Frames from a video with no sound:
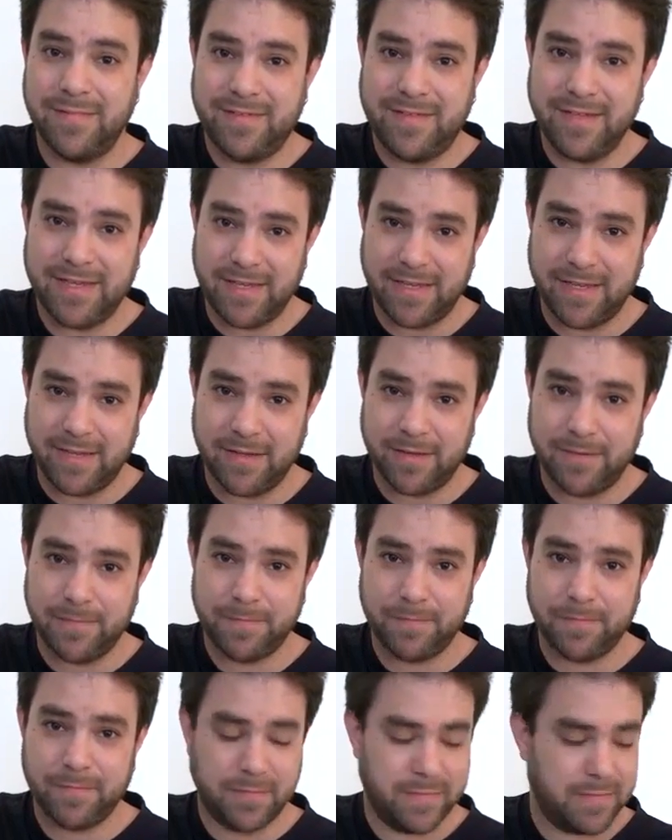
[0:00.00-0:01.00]
D,
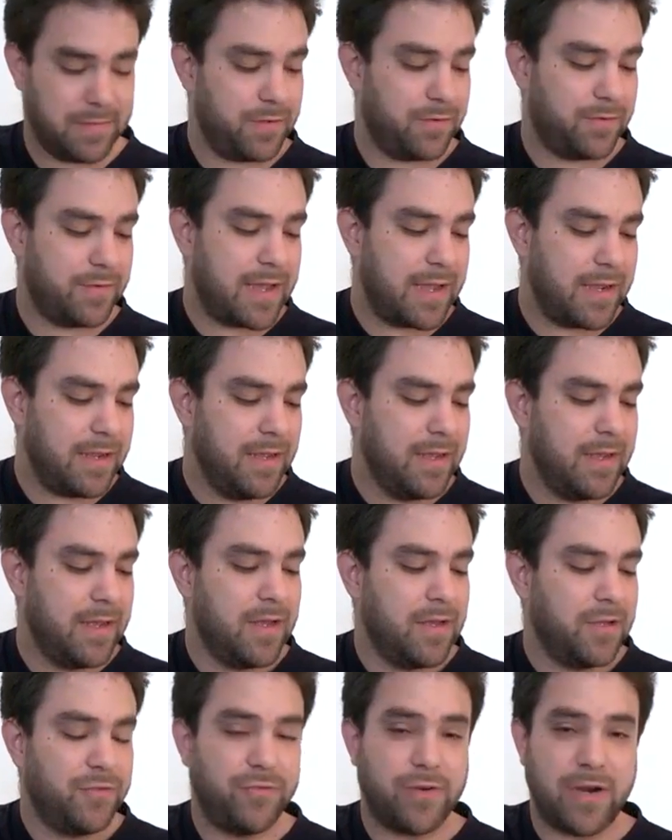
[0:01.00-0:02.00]
okay?
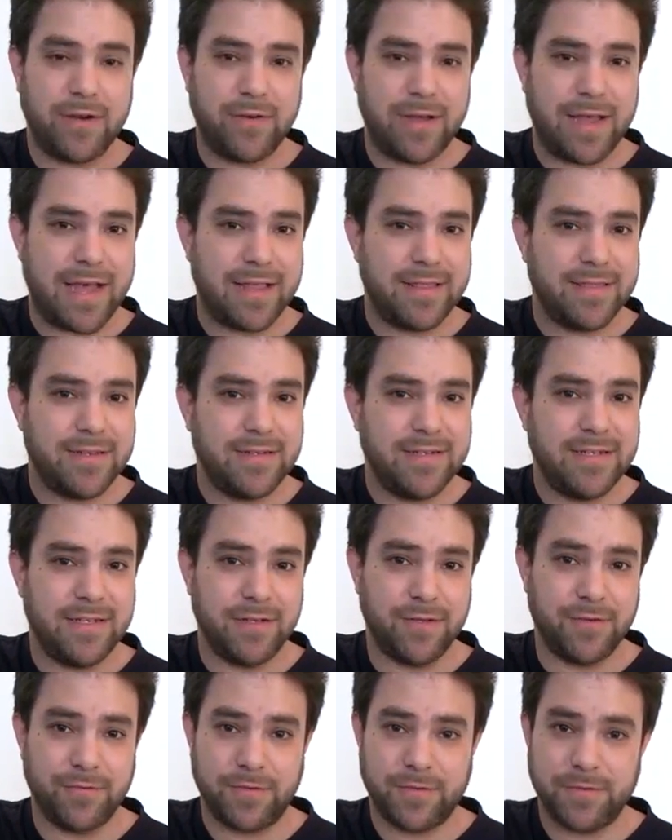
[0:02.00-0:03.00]
try to add the
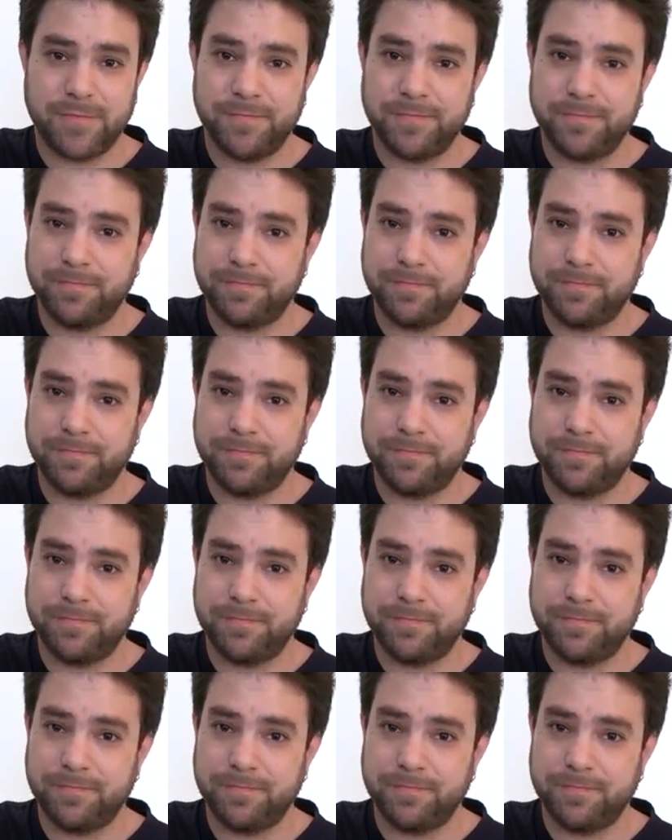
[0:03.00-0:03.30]
D note.